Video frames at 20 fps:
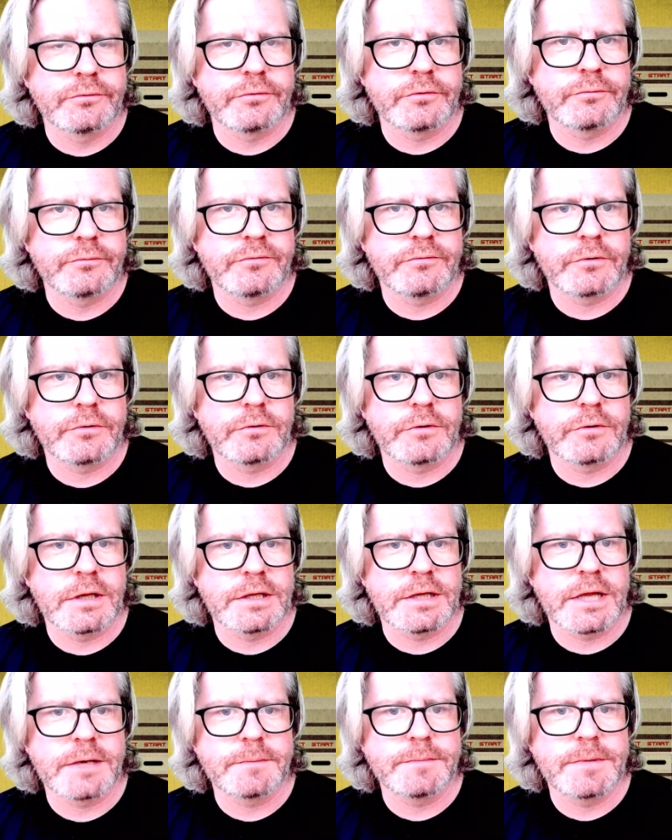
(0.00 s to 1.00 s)
for, for a
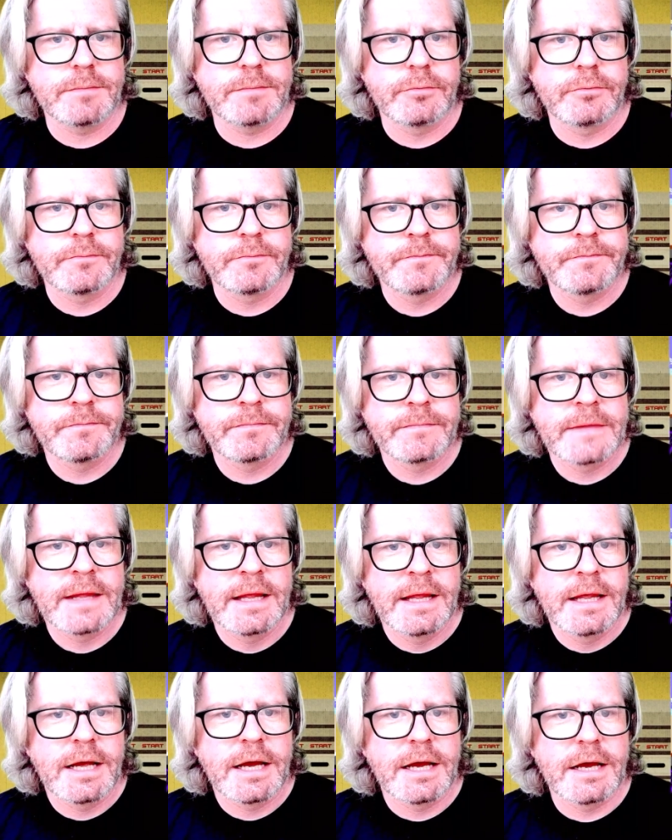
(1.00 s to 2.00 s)
lot of people?
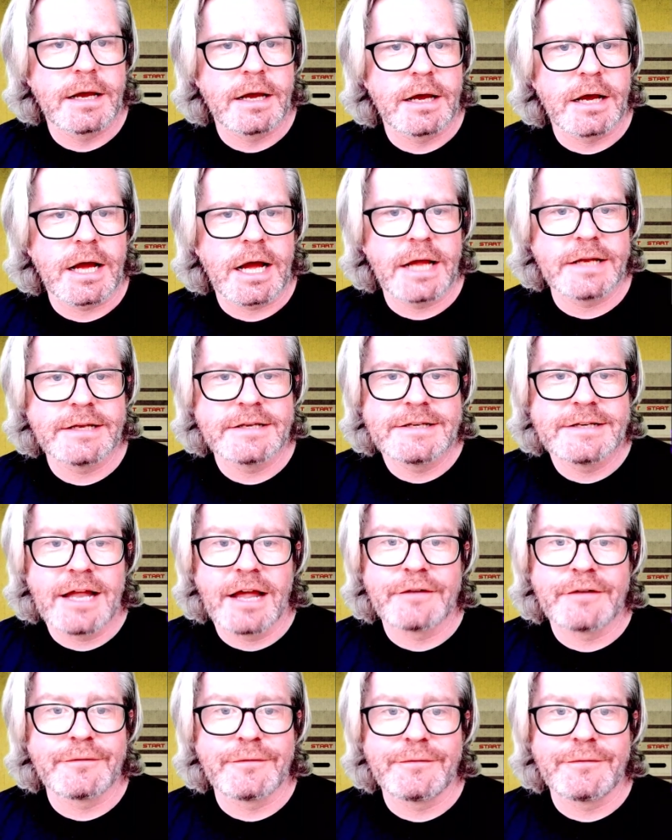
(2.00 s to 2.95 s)
Uh, I did not